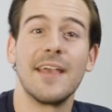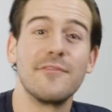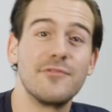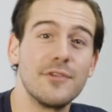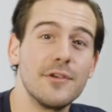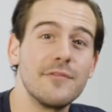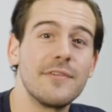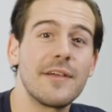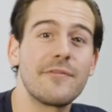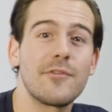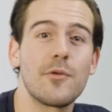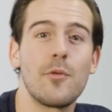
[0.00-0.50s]
If
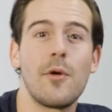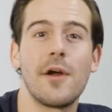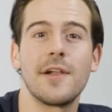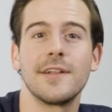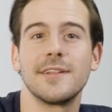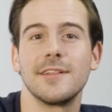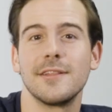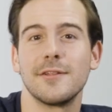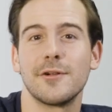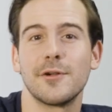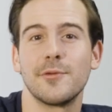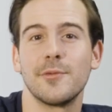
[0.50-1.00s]
you've ever wanted
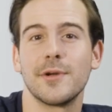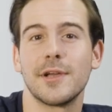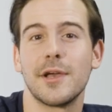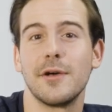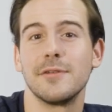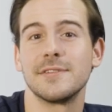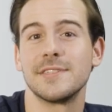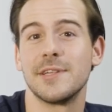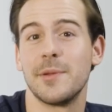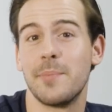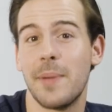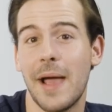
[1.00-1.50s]
to learn what
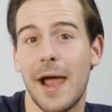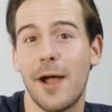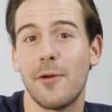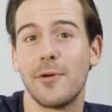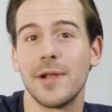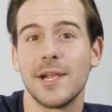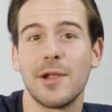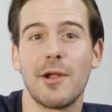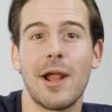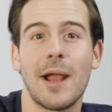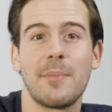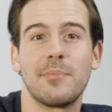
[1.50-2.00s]
goes into
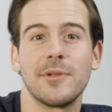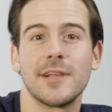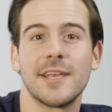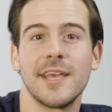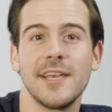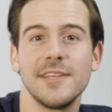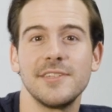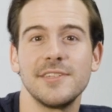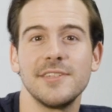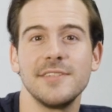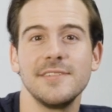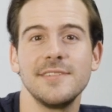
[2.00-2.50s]
powering your
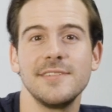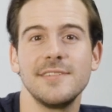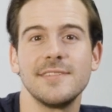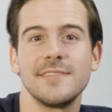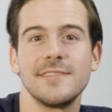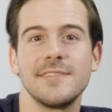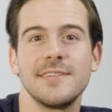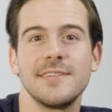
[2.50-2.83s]
applications,